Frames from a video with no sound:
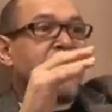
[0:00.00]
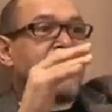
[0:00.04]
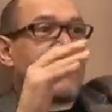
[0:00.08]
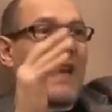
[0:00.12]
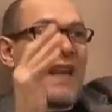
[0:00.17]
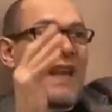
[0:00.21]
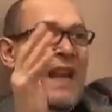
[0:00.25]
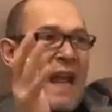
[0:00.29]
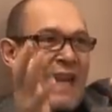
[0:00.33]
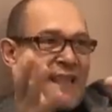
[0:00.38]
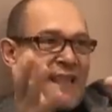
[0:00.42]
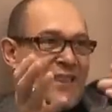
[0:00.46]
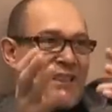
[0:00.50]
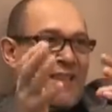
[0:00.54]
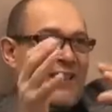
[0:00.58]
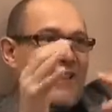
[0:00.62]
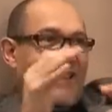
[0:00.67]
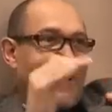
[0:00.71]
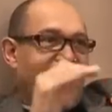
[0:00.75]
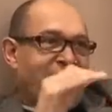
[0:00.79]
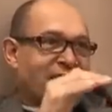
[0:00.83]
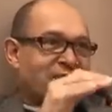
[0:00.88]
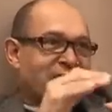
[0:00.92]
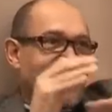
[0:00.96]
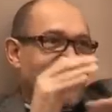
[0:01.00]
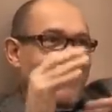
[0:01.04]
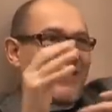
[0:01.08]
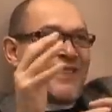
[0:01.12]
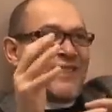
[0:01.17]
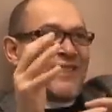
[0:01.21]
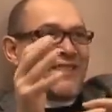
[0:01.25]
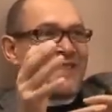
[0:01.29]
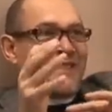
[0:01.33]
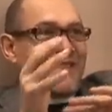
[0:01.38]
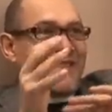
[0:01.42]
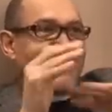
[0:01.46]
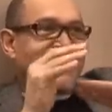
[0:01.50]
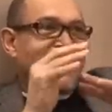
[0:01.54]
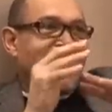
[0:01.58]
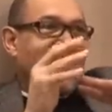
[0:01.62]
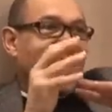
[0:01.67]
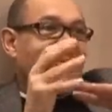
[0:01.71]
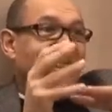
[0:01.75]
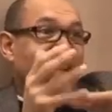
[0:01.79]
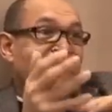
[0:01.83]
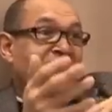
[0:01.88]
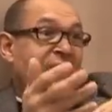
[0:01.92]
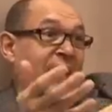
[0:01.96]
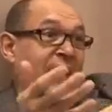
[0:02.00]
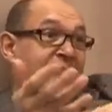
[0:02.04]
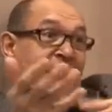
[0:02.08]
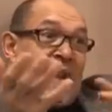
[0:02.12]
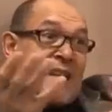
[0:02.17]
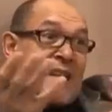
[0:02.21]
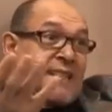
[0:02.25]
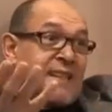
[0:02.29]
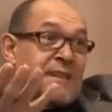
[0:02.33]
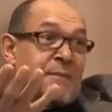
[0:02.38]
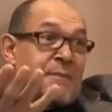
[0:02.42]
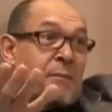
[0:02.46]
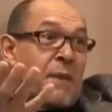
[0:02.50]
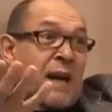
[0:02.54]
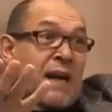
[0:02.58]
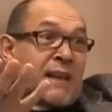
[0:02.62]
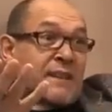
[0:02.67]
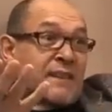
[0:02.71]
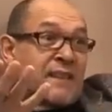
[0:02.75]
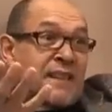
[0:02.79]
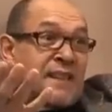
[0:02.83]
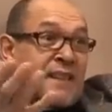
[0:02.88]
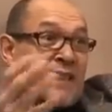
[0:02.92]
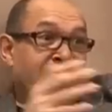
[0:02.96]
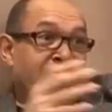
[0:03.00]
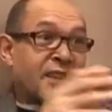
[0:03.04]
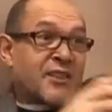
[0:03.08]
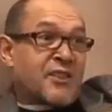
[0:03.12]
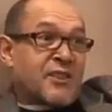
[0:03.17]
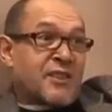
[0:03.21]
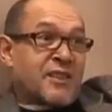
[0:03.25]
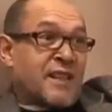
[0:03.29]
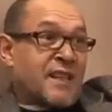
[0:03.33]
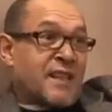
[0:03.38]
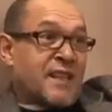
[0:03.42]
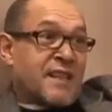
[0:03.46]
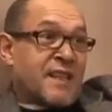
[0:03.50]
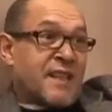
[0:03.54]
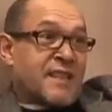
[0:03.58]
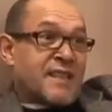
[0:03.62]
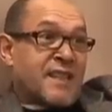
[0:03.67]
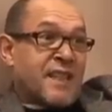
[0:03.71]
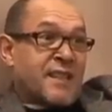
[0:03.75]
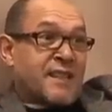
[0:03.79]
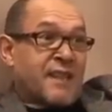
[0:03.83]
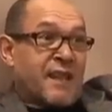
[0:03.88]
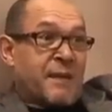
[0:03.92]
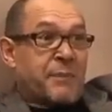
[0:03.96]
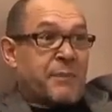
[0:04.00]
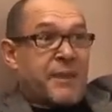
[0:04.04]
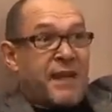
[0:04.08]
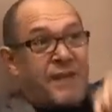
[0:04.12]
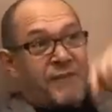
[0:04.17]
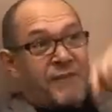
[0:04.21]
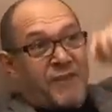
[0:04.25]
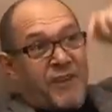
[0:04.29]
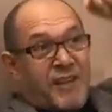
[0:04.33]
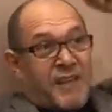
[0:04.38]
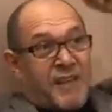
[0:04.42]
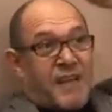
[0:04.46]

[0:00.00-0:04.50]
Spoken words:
And they liked the connection, and I didn't mind the connection. And as I said, they paid